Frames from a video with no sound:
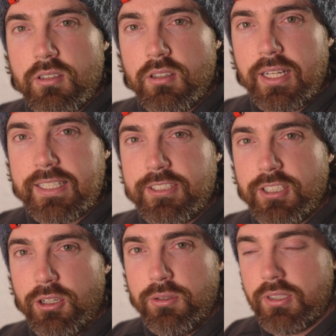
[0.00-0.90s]
like
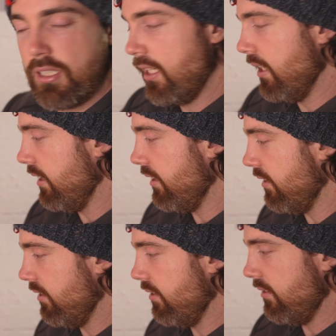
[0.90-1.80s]
so,
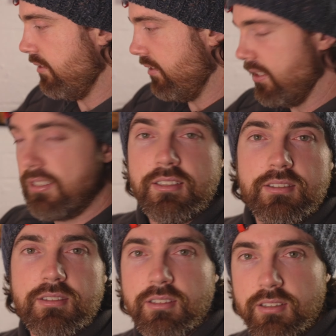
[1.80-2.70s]
this
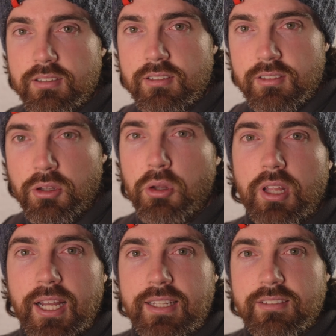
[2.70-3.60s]
is no
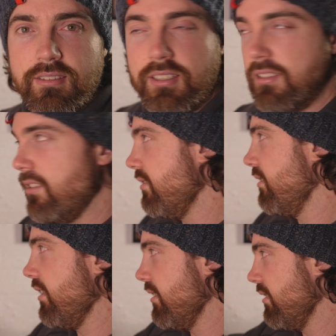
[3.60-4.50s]
light. This is
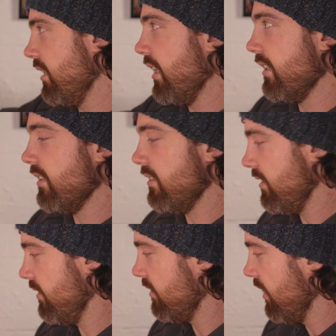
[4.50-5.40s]
as dark as it
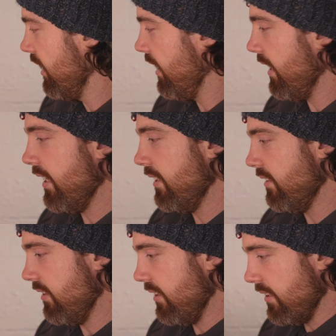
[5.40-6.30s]
is,
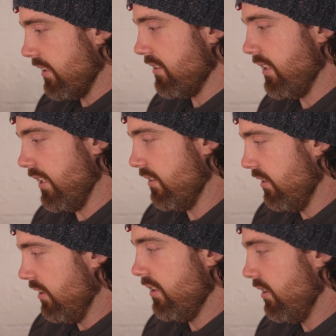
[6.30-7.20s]
and it does get
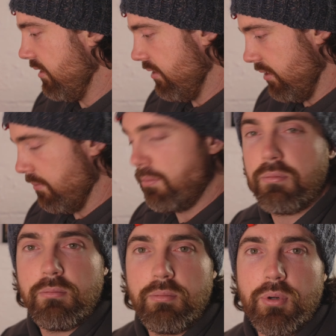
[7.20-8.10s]

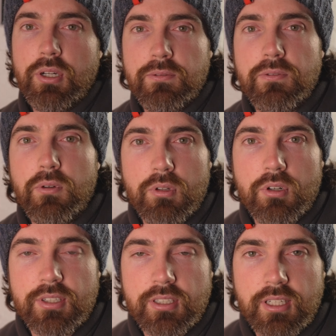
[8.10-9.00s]
pretty full
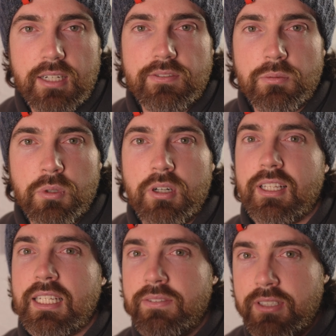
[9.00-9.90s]
on after a
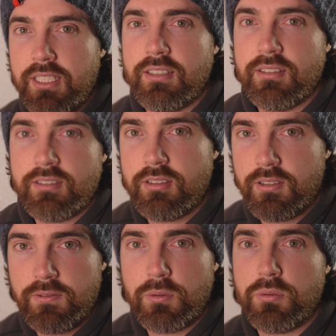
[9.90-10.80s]
while, even in the
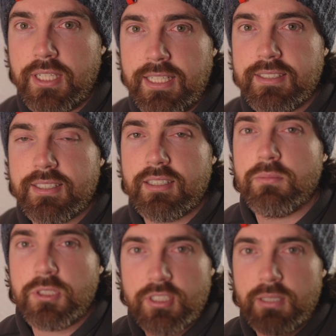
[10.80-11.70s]
full day sun
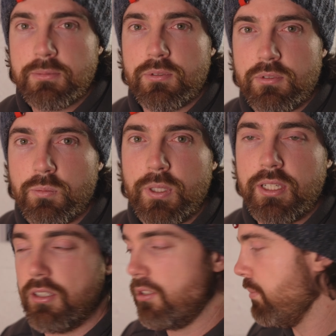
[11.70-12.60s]
which comes through the
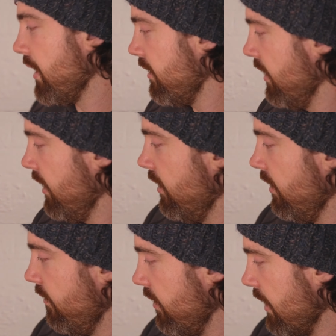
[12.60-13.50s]
windows. But
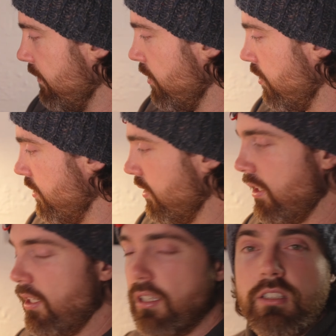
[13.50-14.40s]
if you have it on,
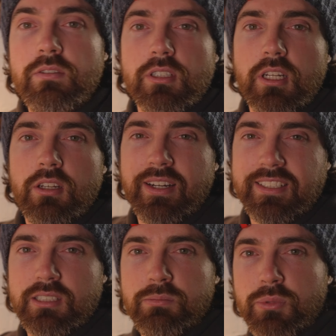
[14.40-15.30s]
you've got a
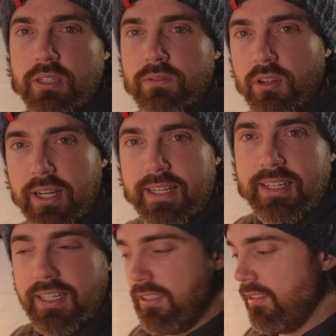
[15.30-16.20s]
nice spread of light
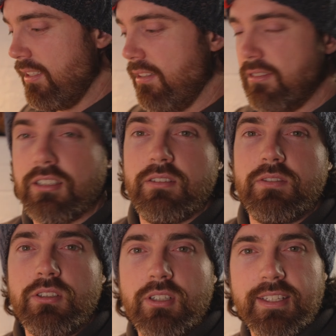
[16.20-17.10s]
underneath. So if
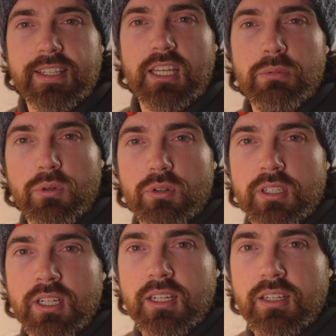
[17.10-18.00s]
you've got your keyboard,
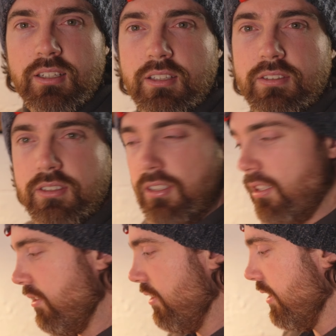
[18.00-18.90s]
you
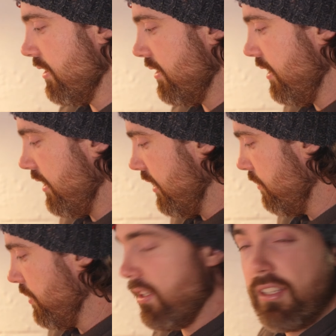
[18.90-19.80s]
know, you can sit here
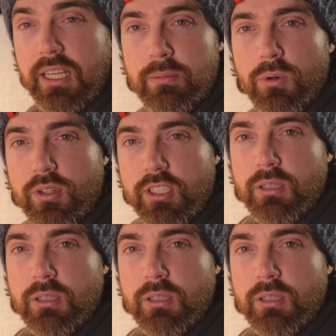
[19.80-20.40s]
with your keyboard and